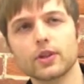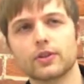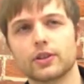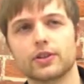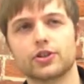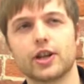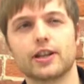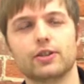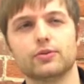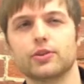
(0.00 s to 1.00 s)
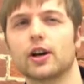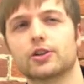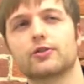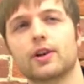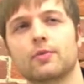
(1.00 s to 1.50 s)
the
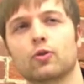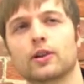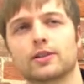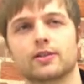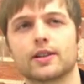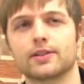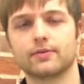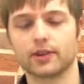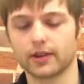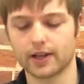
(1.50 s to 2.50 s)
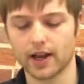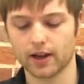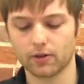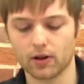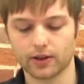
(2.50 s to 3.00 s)
Touch framework, so that's very high
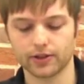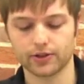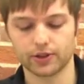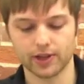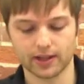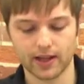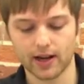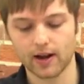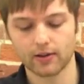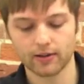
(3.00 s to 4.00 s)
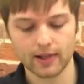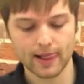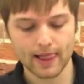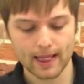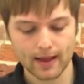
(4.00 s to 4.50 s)
quality. You should check that out.
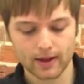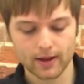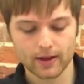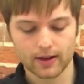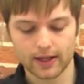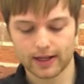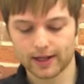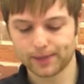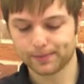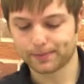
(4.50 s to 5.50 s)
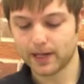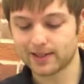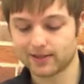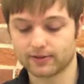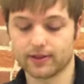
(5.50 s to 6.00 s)

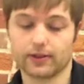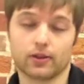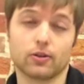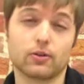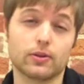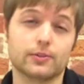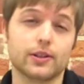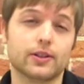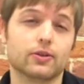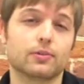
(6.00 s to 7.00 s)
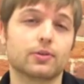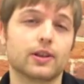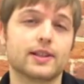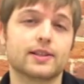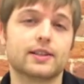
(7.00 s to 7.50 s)
Basically, the goal would be to
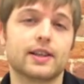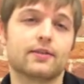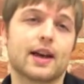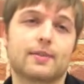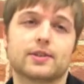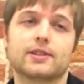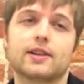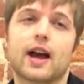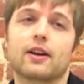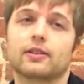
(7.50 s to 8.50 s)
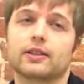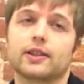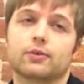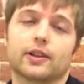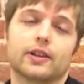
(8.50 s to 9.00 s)
replace native apps entirely,
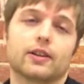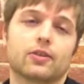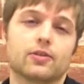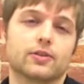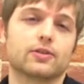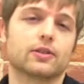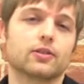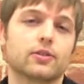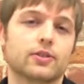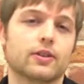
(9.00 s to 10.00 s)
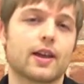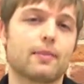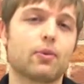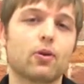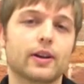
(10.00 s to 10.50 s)
and we're getting closer and closer to
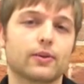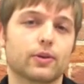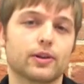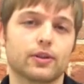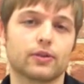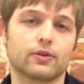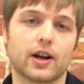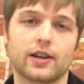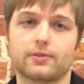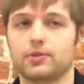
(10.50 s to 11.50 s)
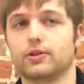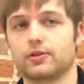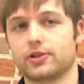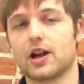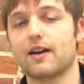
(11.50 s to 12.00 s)
that point where you can write
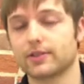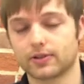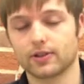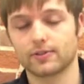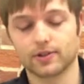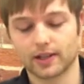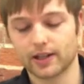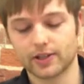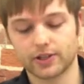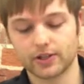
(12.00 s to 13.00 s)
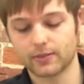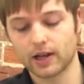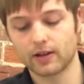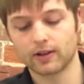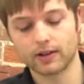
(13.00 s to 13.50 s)
pure JavaScript and
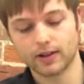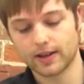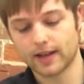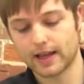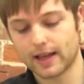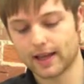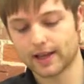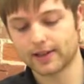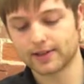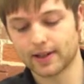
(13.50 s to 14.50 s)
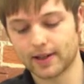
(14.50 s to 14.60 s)
HTML and